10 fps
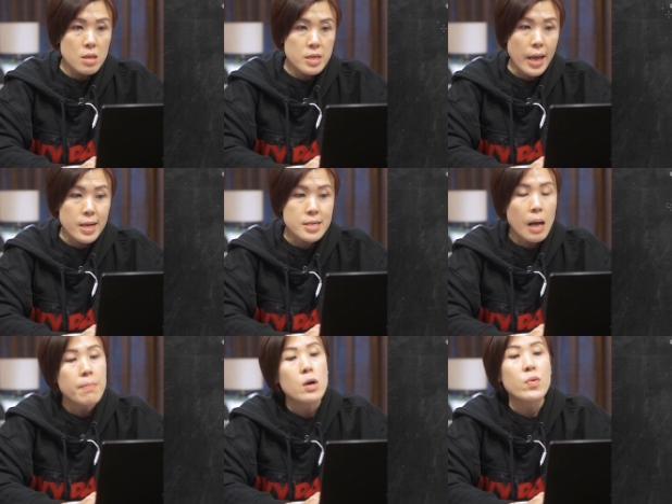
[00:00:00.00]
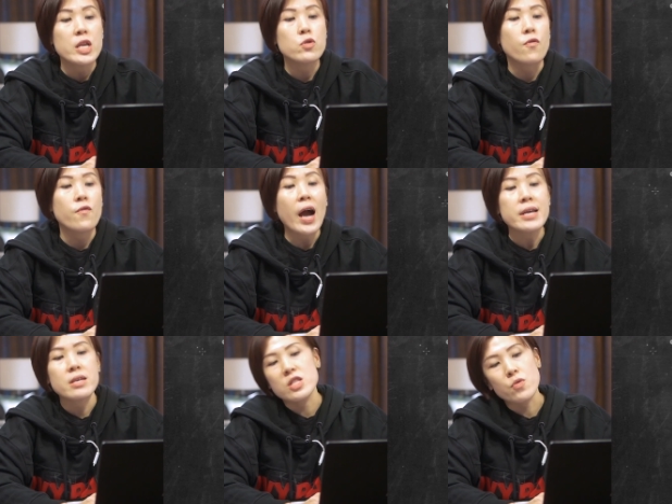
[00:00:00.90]
this example, we need to find
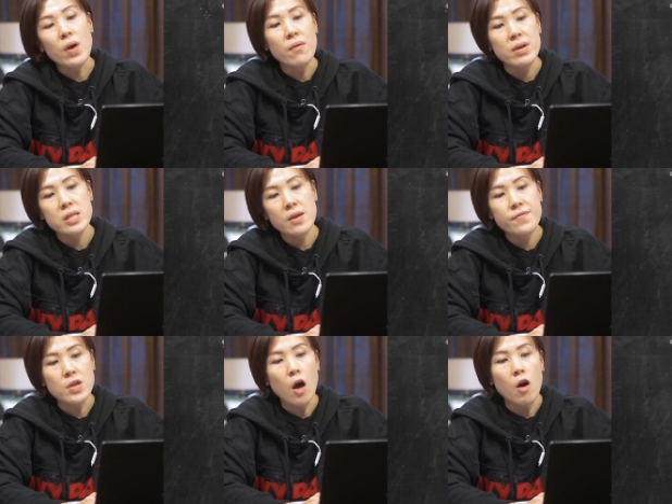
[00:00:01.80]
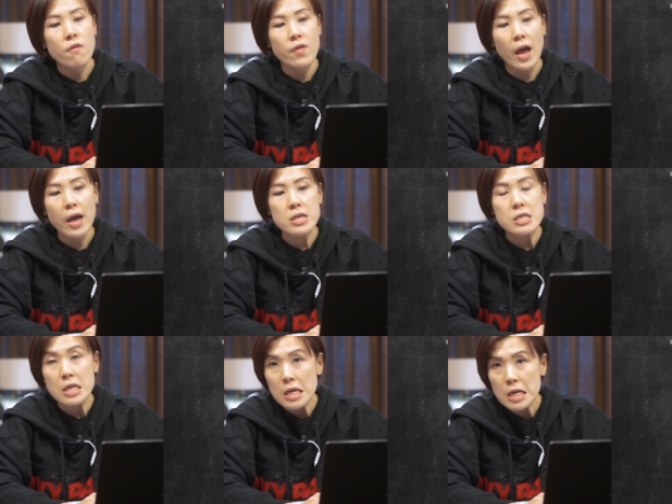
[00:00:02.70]
the derivatives of
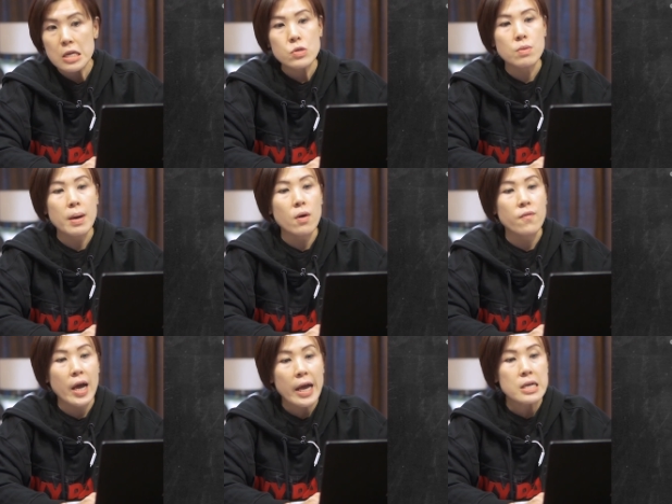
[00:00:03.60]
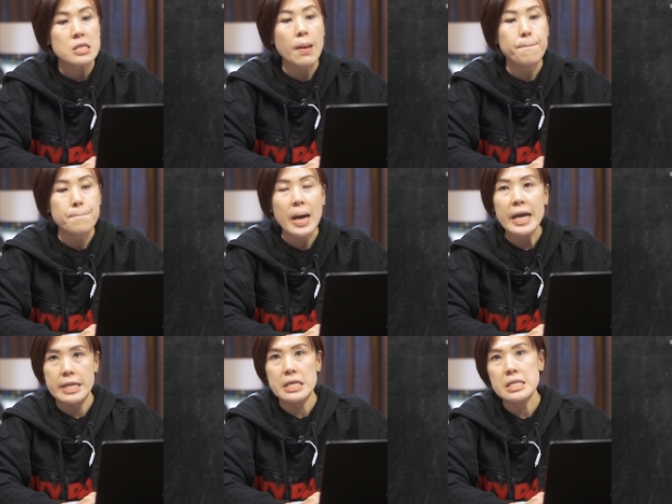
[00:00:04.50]
xe to the power of x
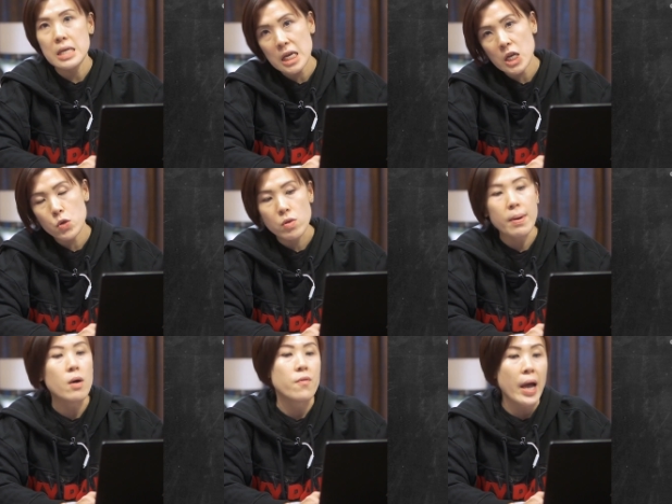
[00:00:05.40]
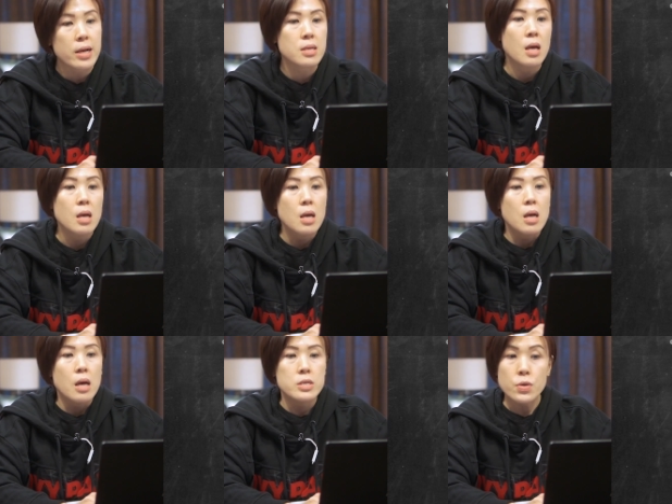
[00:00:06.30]
minus e to the power of x.
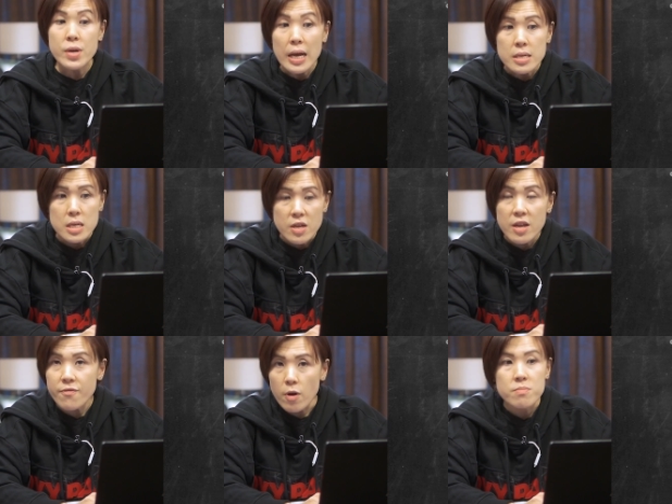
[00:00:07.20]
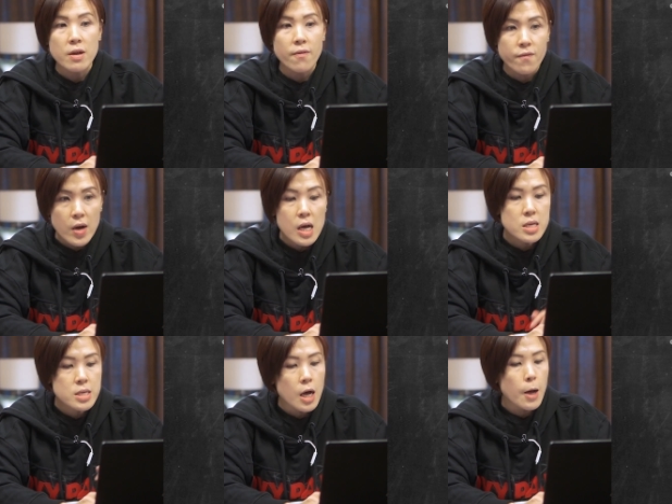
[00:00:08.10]
As you guys can see from the
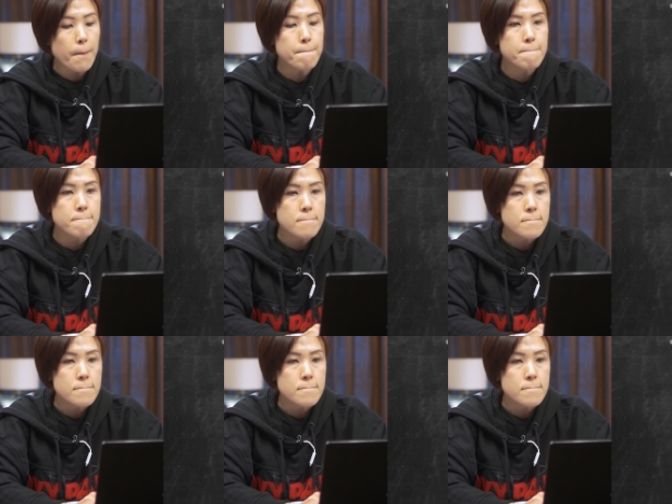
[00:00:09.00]
first term,